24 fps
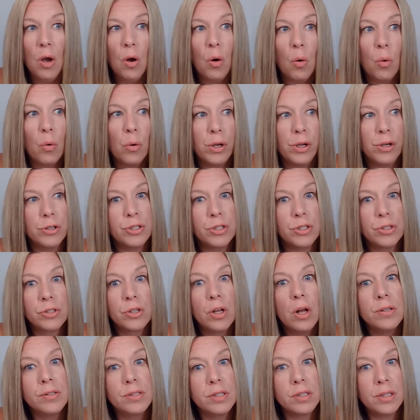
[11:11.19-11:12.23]
Or you're just
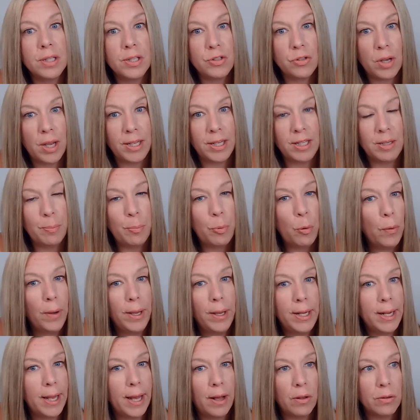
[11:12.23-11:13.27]
constantly trying to
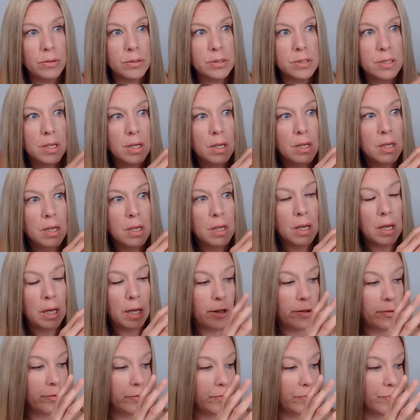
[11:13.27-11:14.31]
point out
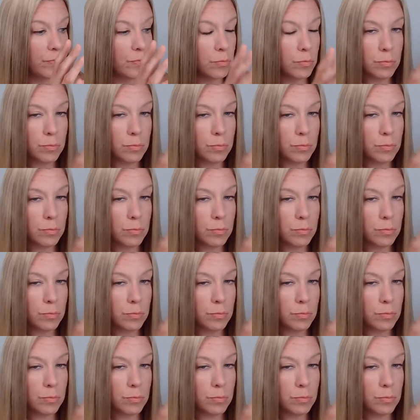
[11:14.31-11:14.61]
um,